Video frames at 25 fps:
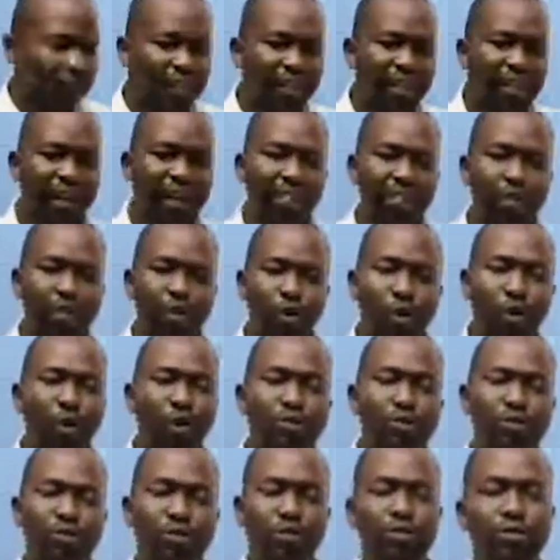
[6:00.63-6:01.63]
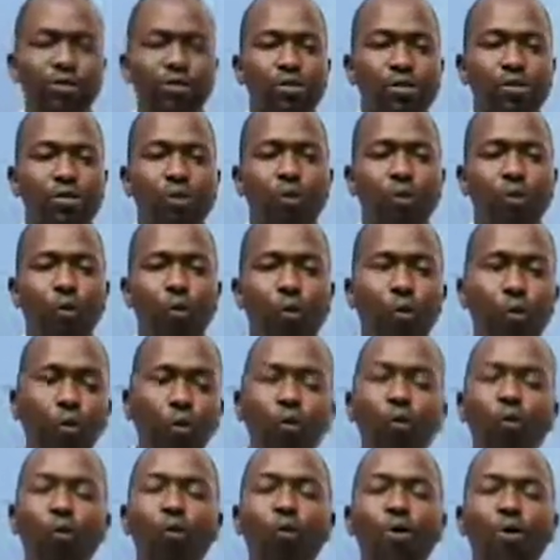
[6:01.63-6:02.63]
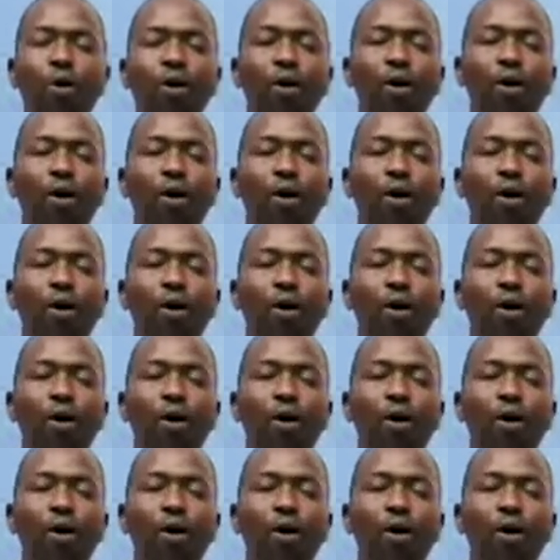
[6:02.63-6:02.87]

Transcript: there are those who